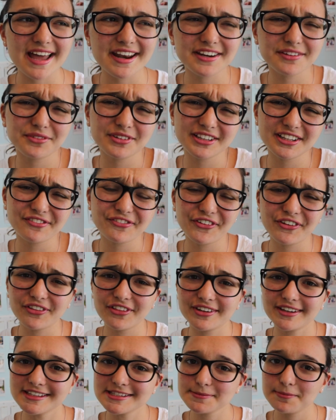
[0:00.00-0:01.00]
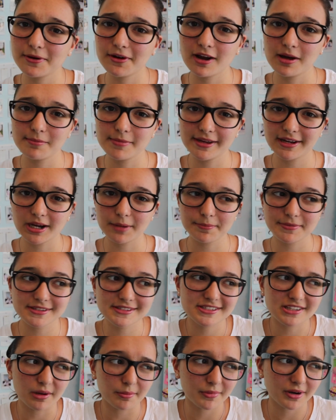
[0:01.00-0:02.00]
I didn't really feel the need to put on makeup.
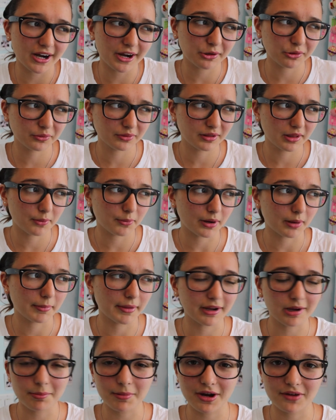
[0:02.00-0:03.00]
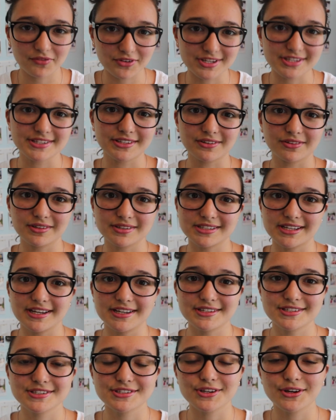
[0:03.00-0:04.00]
It's summer. I don't really wear makeup every single
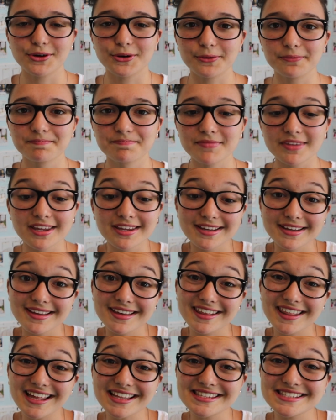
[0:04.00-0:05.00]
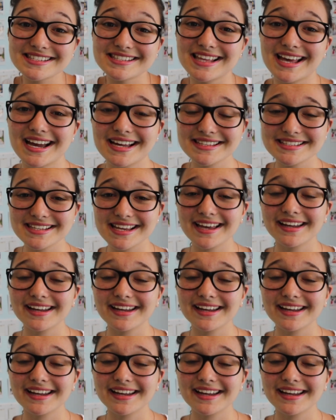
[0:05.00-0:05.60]
day. So that's that.